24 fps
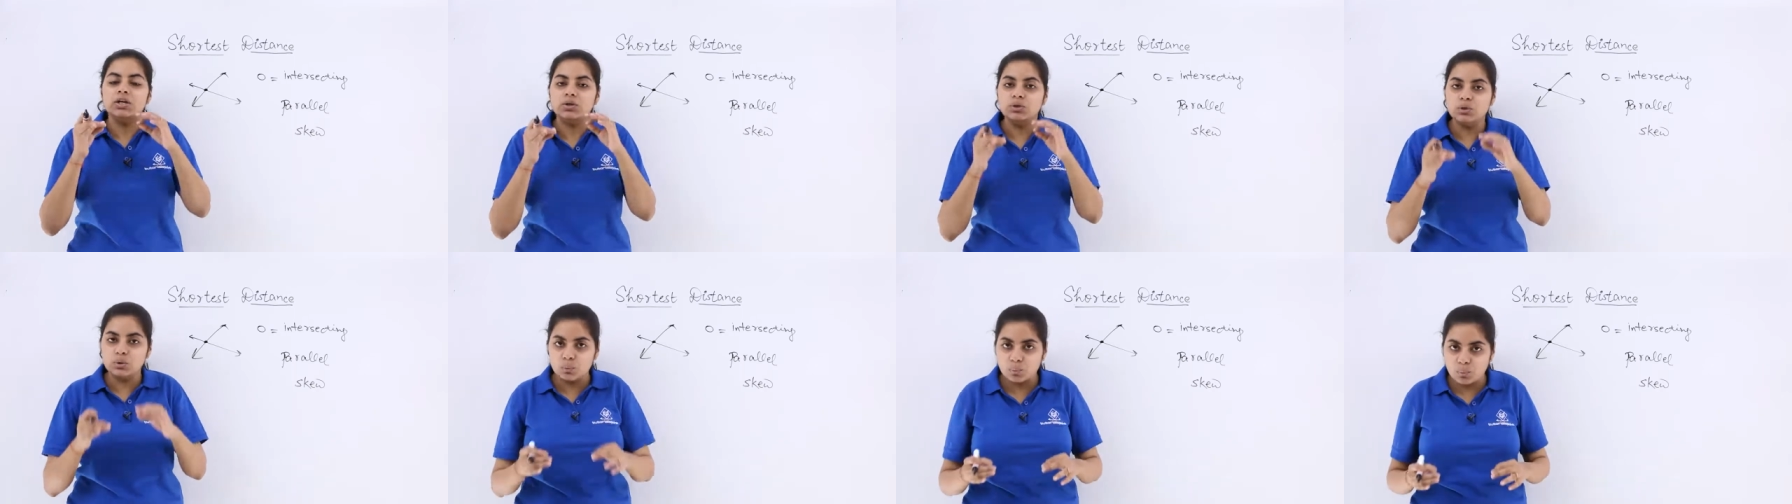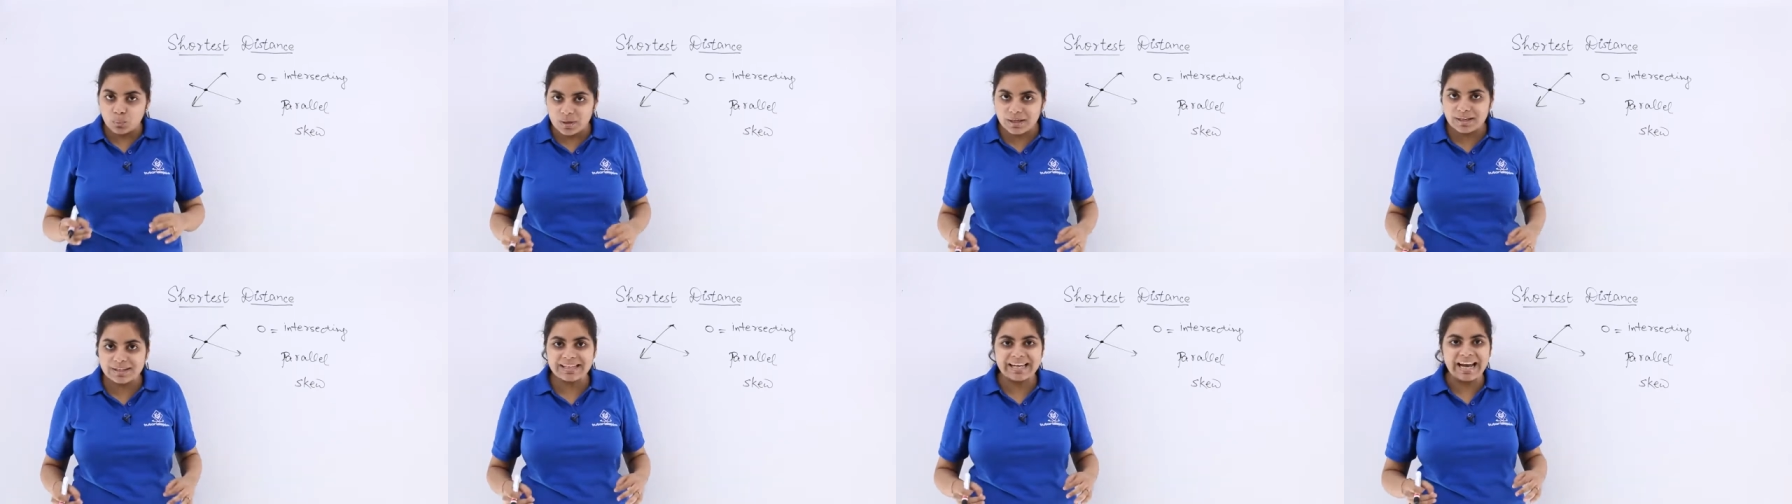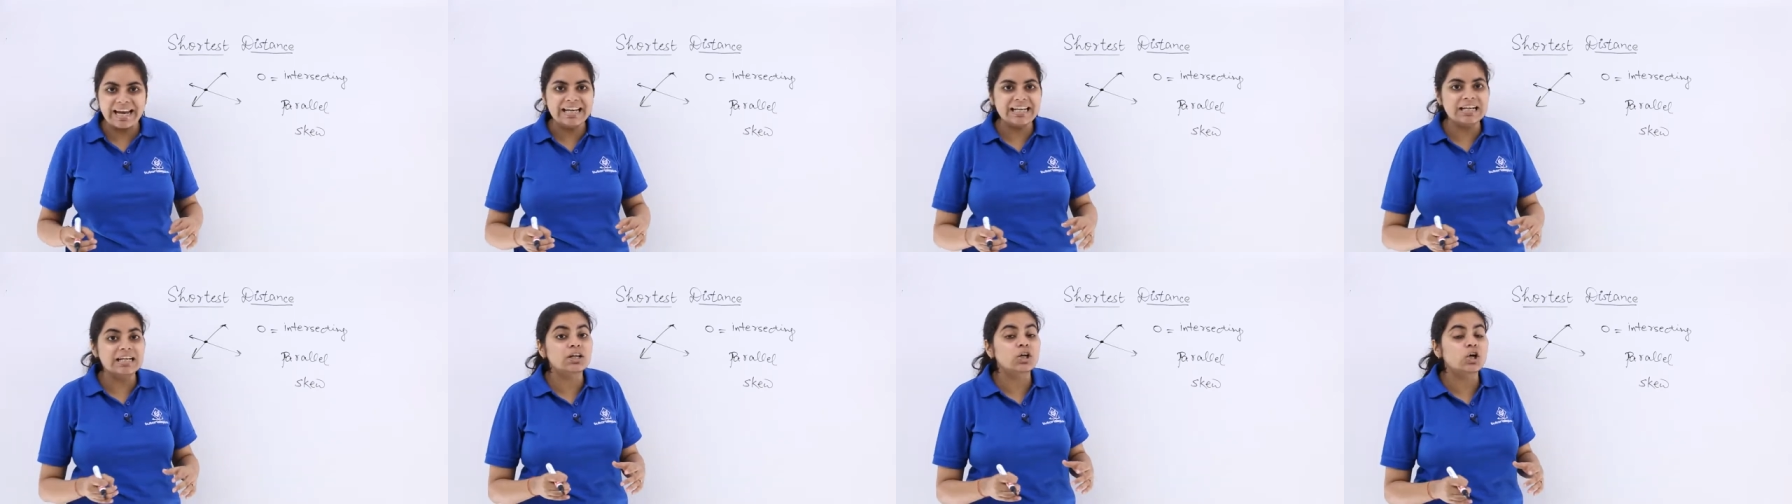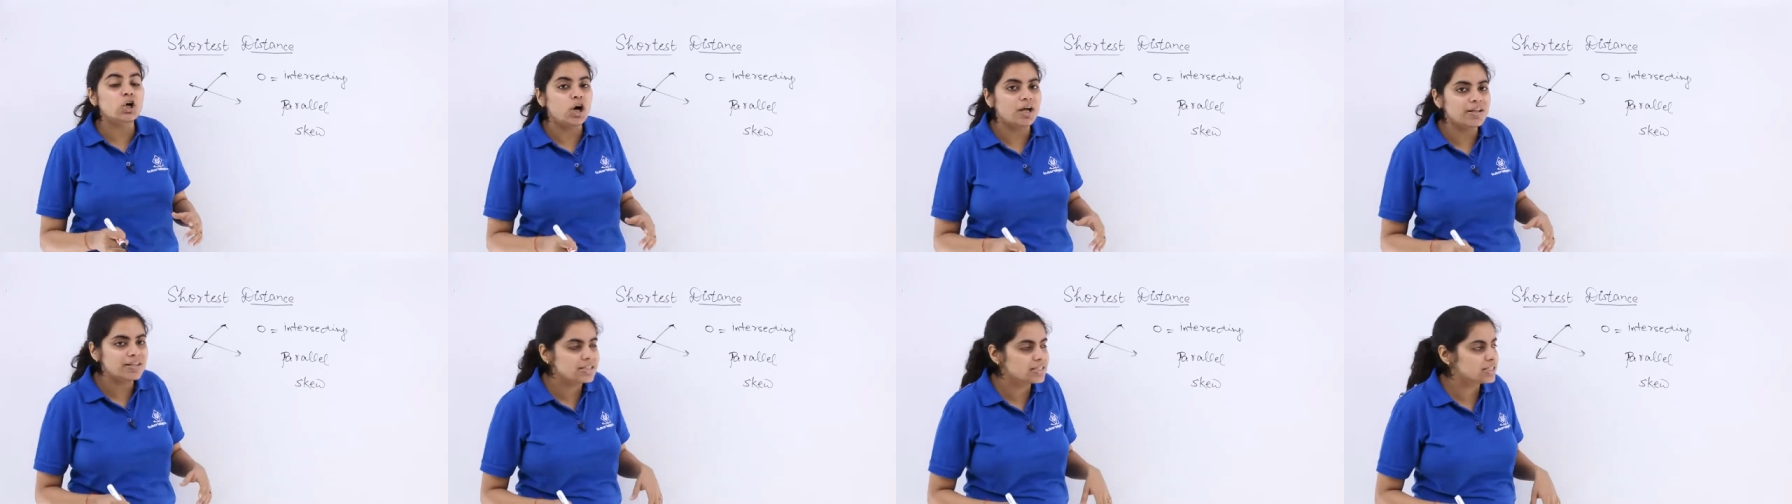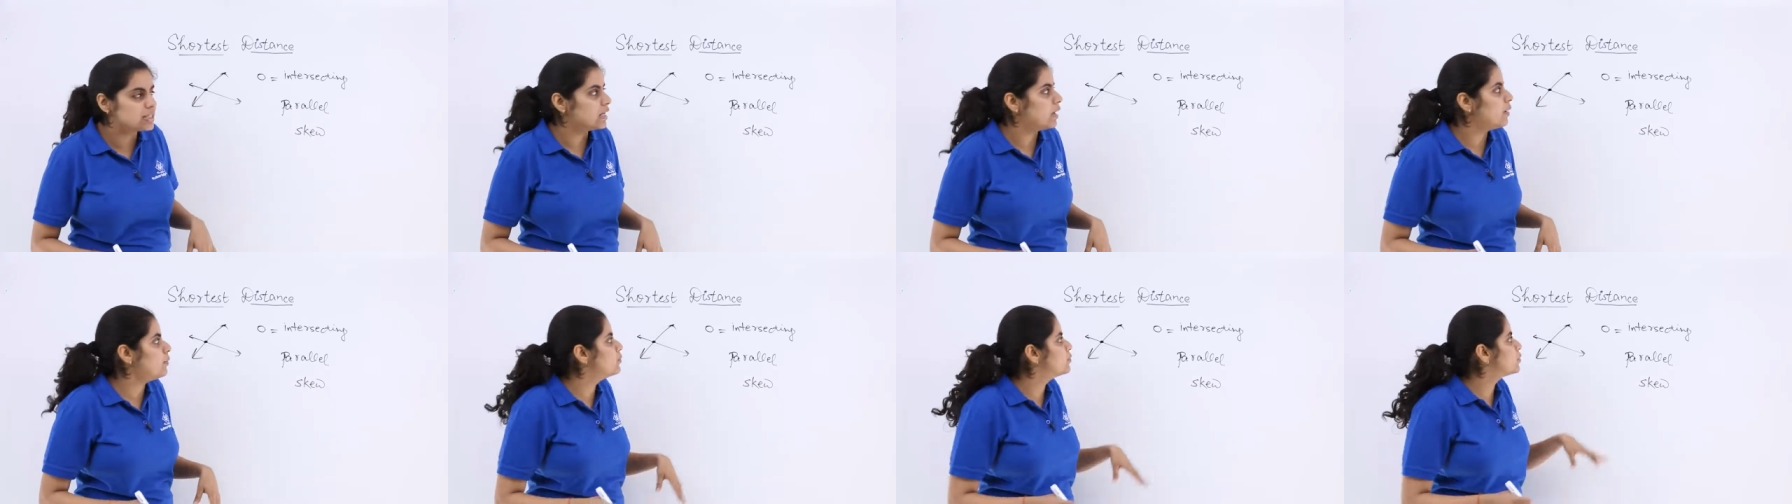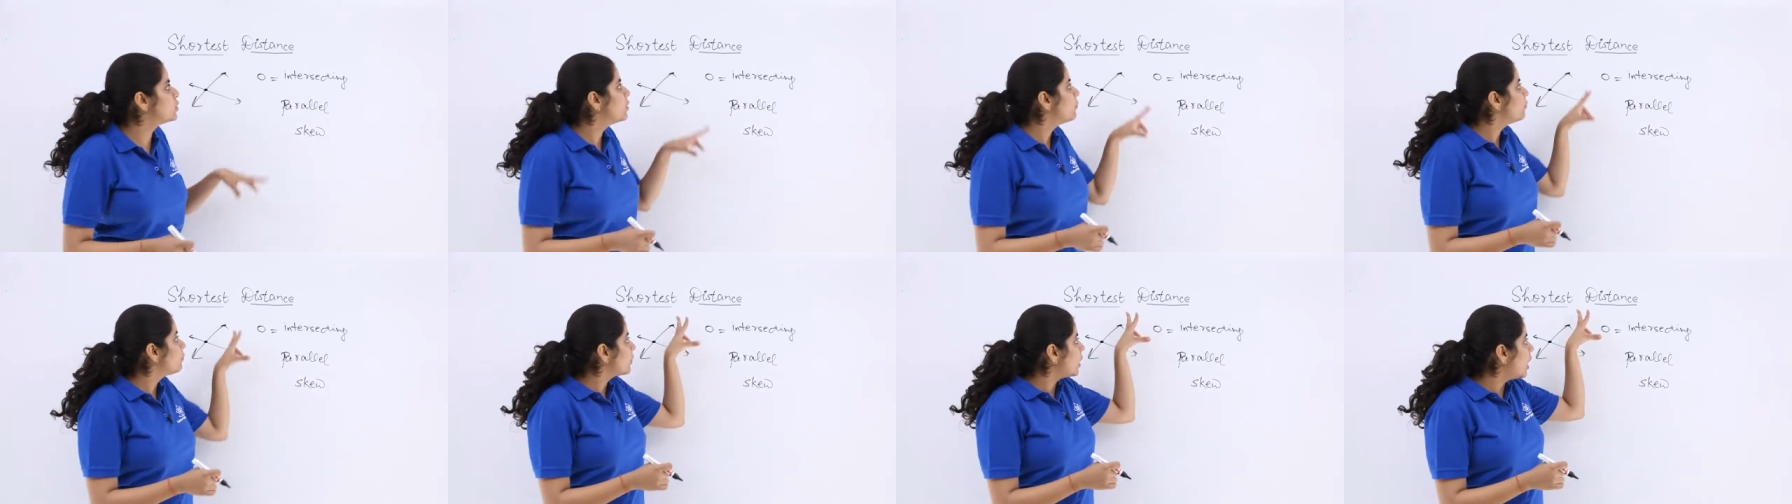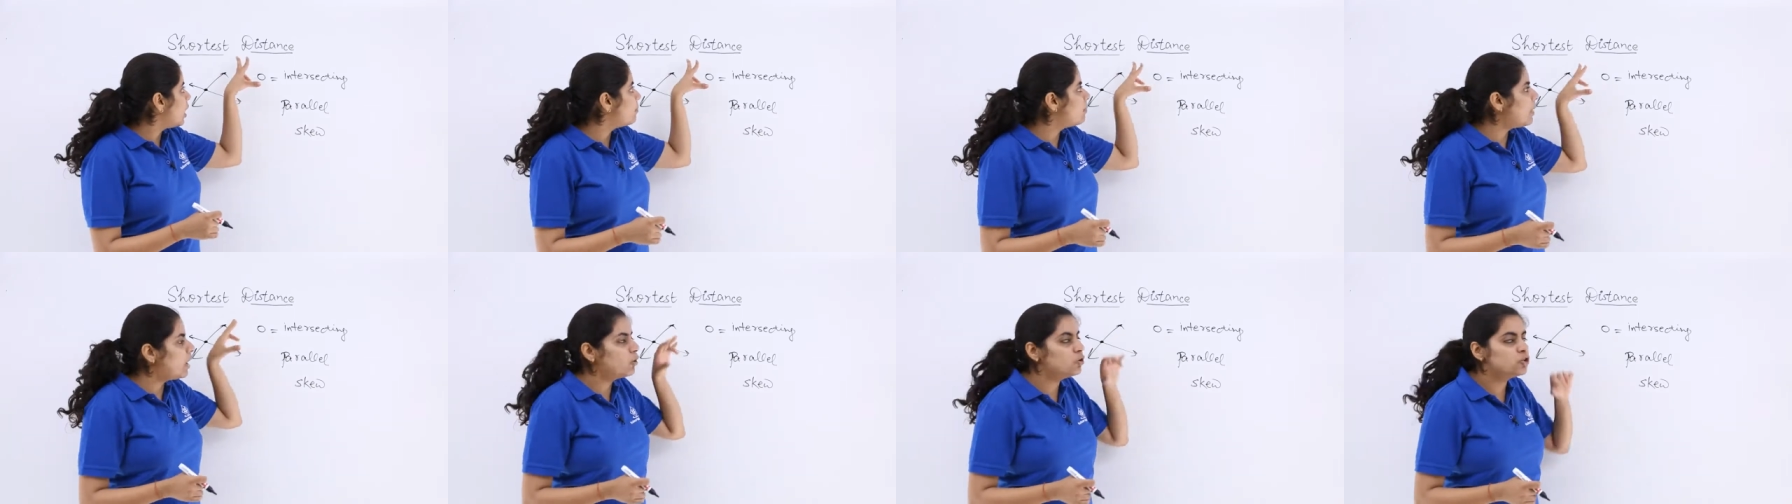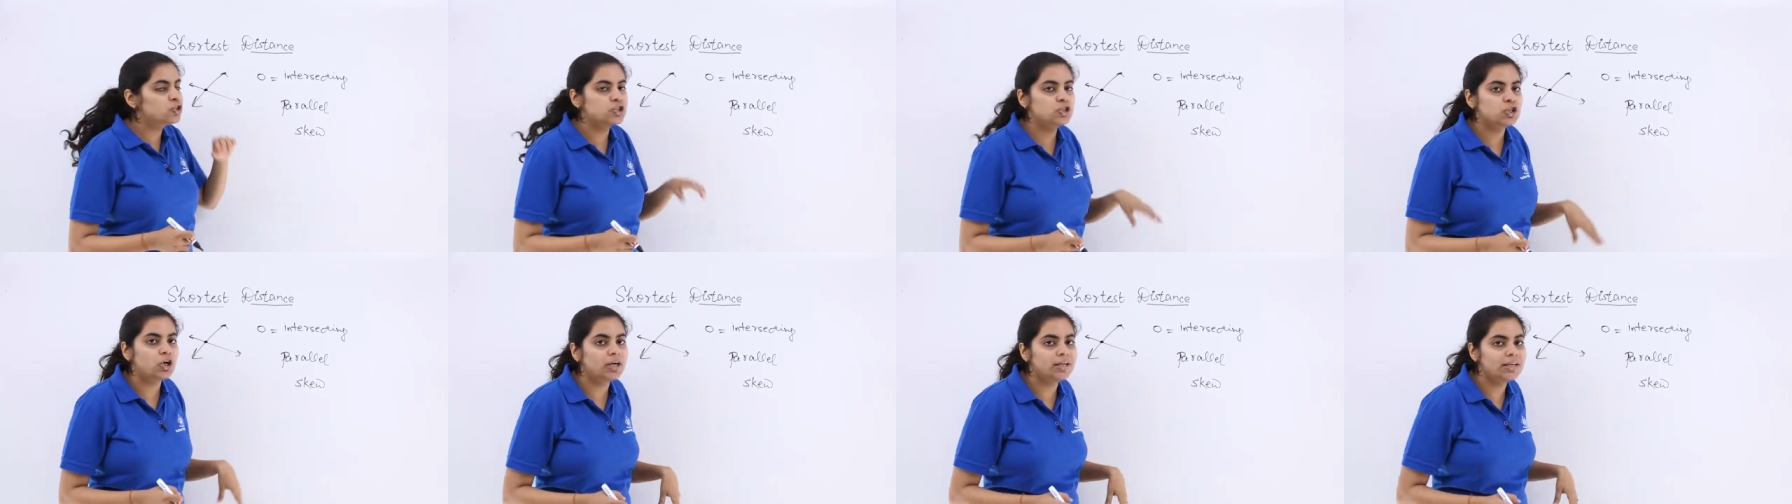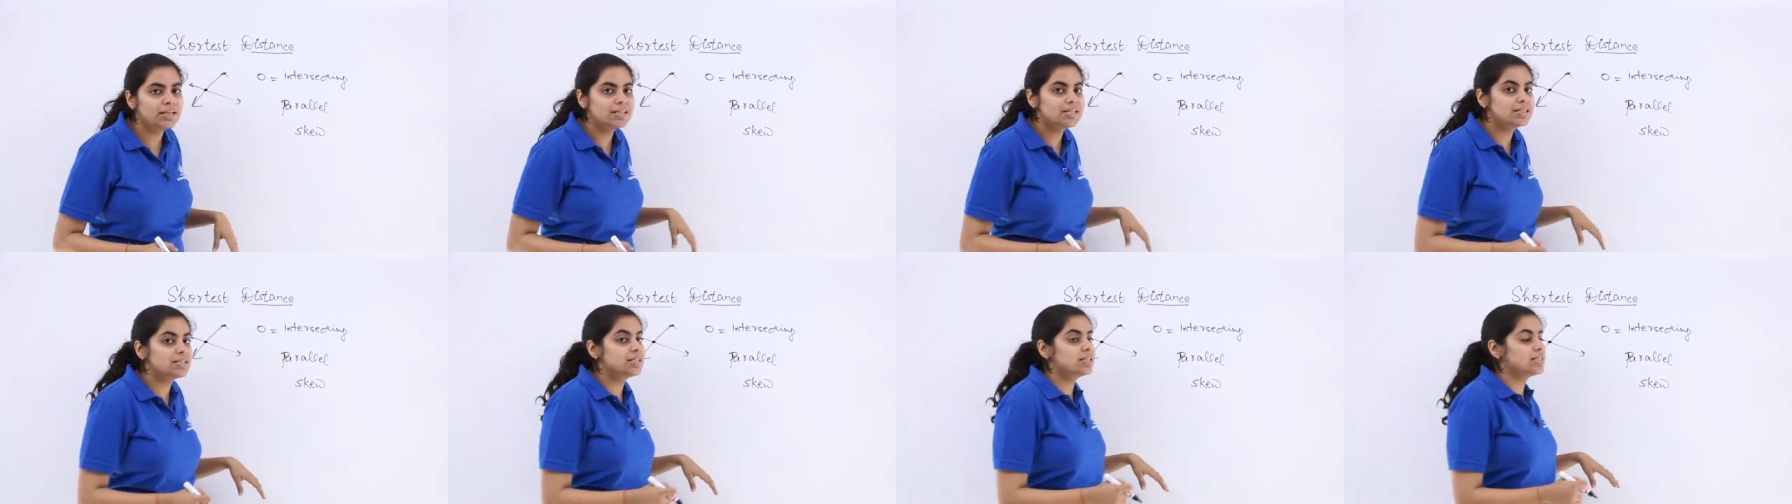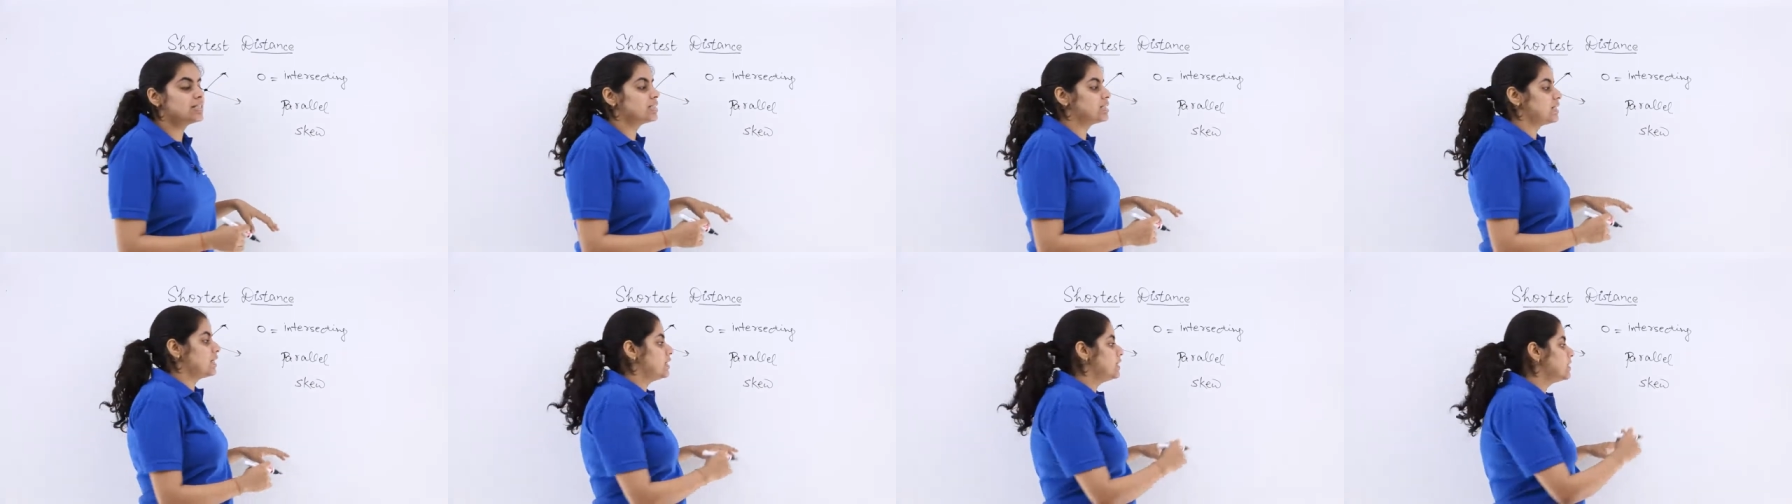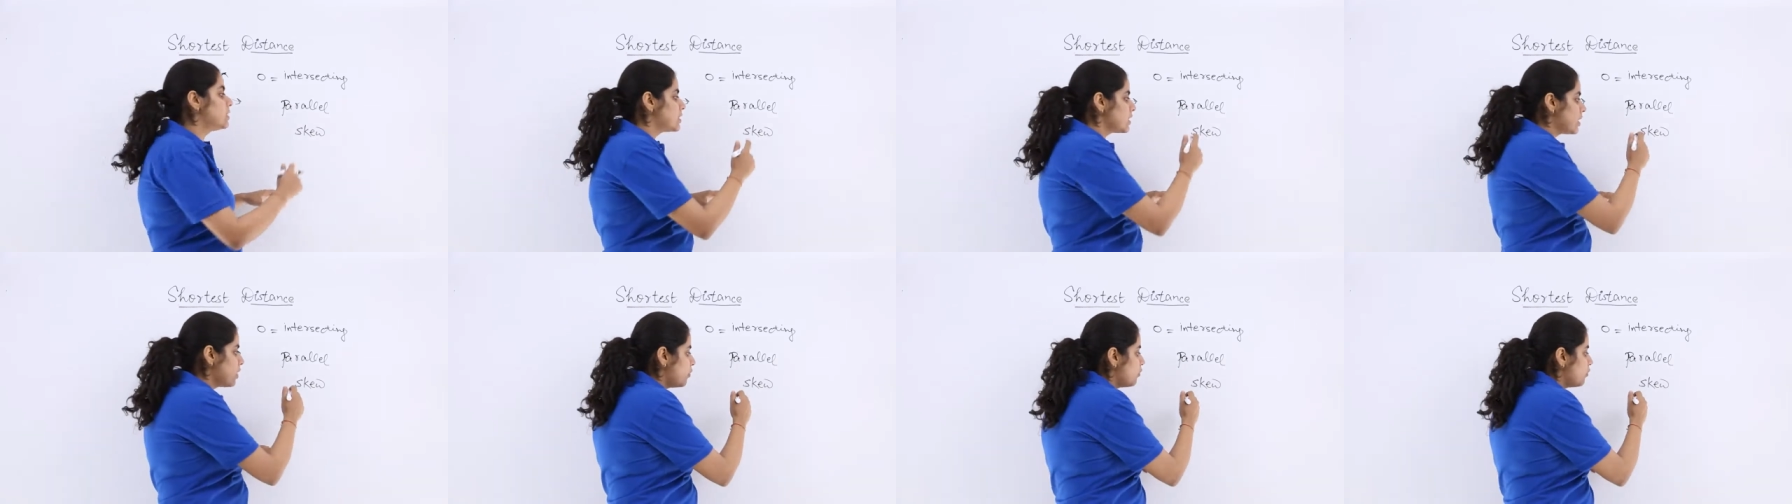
you will get a concept about shortest distance